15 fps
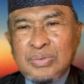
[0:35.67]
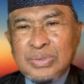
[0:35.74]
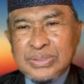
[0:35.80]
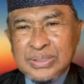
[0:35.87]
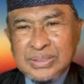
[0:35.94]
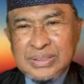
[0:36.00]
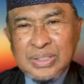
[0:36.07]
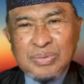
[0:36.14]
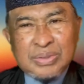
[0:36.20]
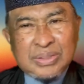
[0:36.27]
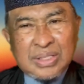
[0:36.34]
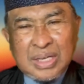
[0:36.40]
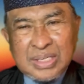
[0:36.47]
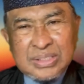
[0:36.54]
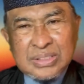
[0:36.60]
was sitting with
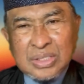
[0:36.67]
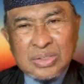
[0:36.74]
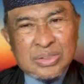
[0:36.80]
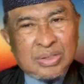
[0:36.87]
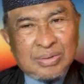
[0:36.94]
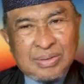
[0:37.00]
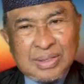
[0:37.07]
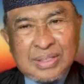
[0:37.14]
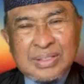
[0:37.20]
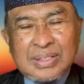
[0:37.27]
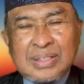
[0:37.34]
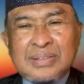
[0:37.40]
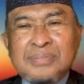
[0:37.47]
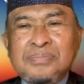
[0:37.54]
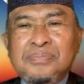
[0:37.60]
Aisha radiallahu
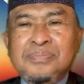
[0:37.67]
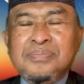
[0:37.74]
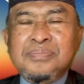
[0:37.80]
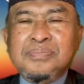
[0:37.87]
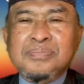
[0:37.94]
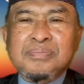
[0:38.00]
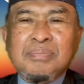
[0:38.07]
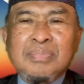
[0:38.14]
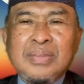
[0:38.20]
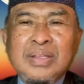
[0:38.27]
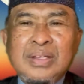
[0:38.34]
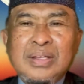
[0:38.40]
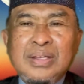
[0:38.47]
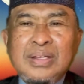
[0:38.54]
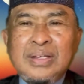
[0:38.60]
anha,
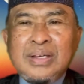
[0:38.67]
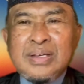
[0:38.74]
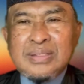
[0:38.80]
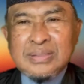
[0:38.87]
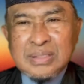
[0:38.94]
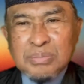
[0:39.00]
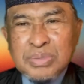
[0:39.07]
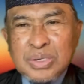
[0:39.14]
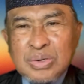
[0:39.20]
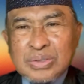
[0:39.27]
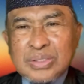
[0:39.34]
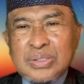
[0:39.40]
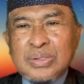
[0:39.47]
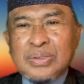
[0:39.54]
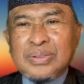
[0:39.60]
and somebody
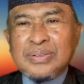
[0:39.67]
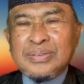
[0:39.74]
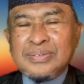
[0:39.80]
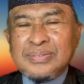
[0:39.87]
knocked the door.